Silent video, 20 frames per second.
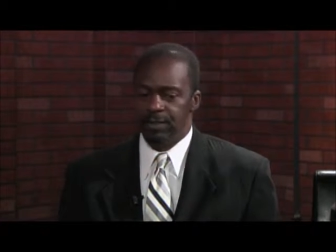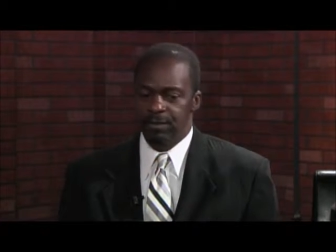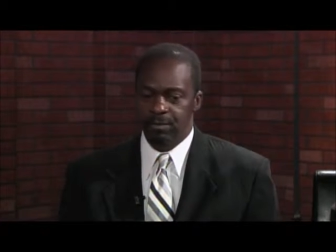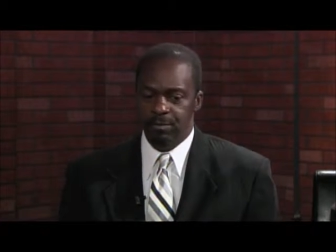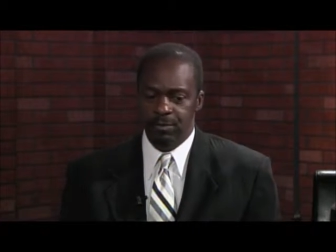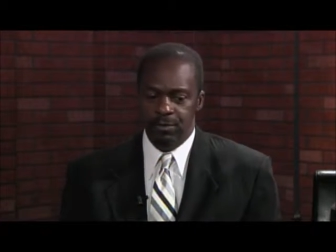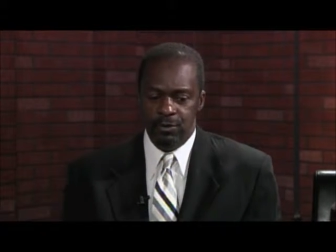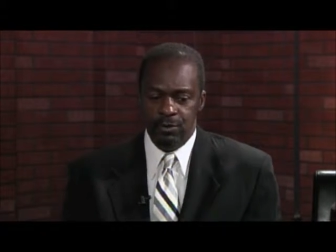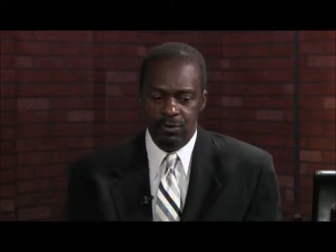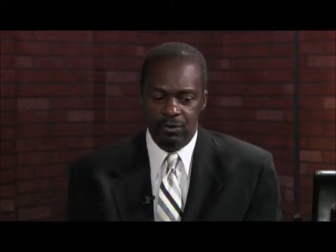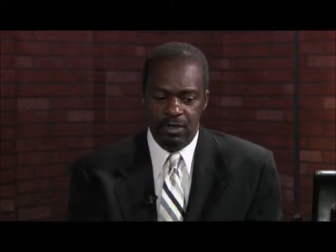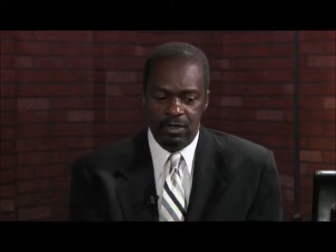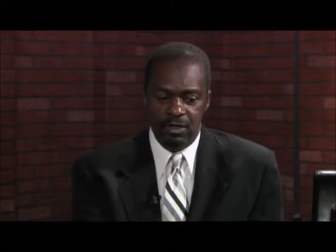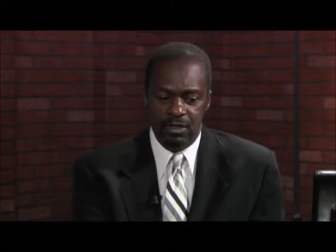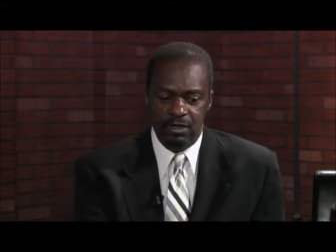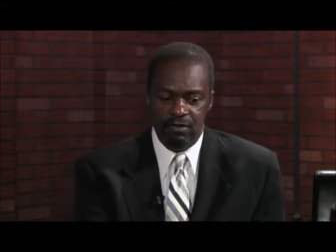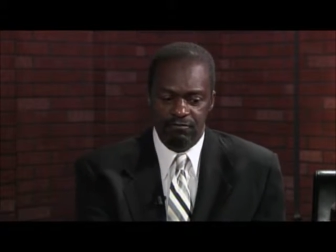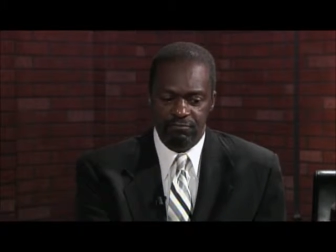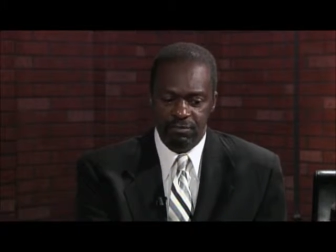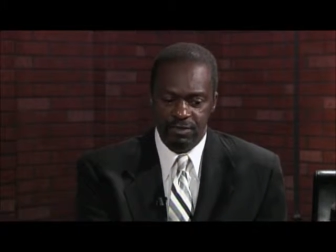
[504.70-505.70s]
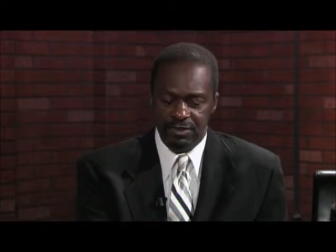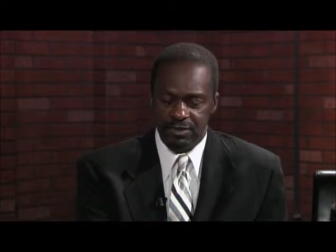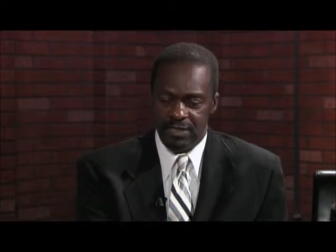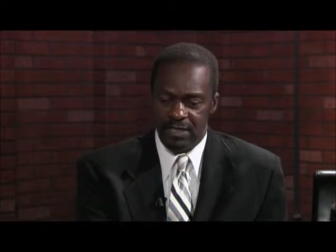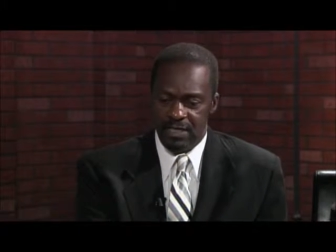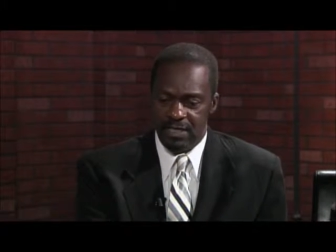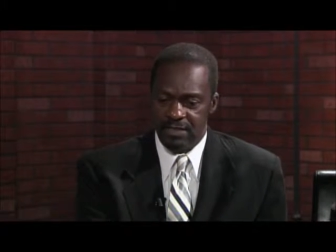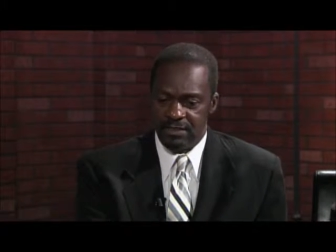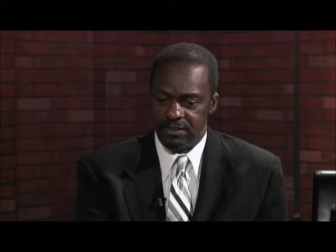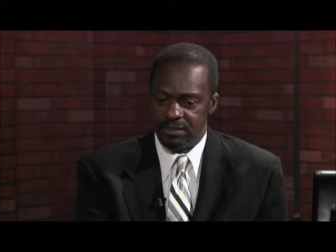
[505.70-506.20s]
You can live
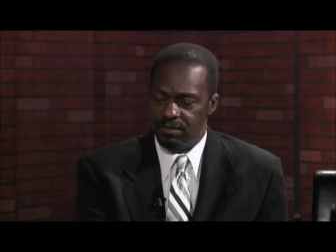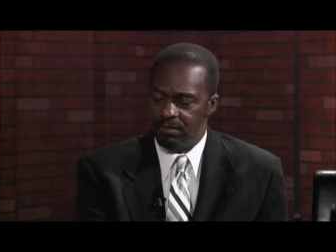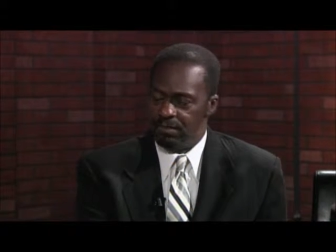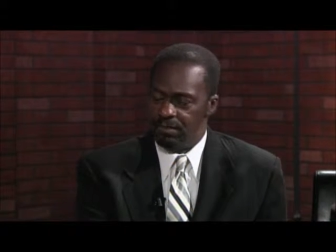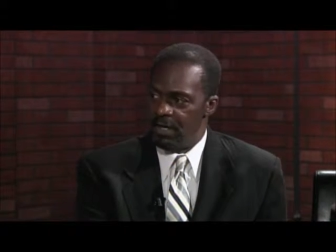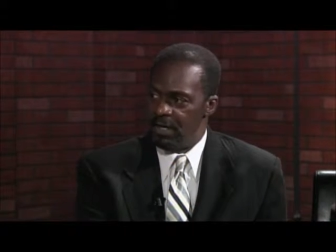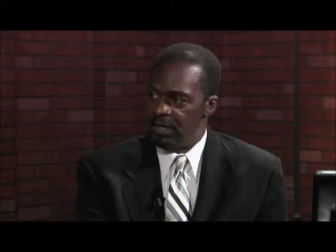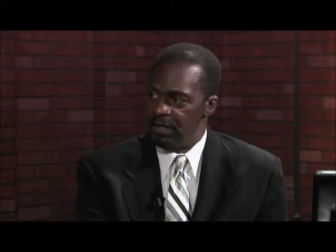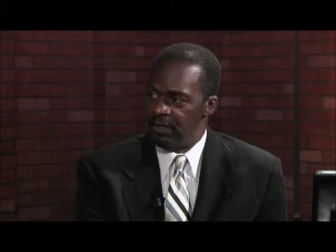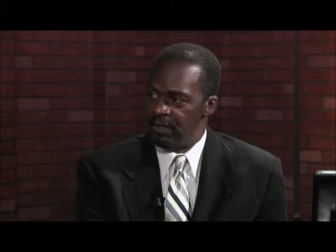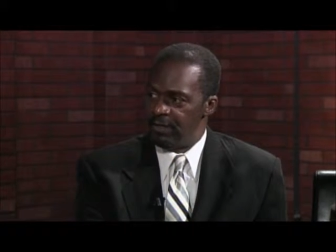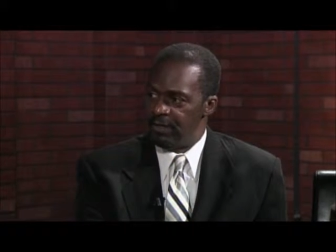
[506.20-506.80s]
beside somebody